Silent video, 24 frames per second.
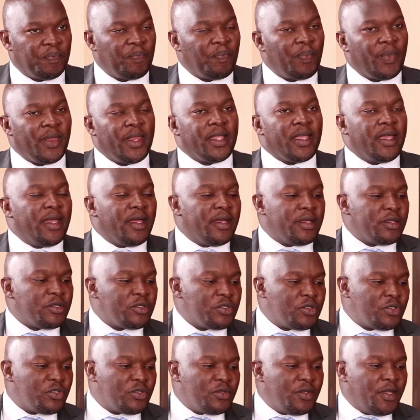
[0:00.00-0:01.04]
All right.
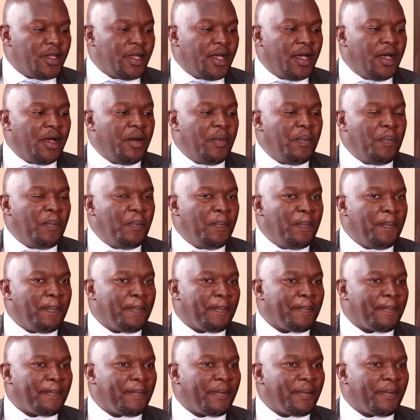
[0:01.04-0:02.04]
Um,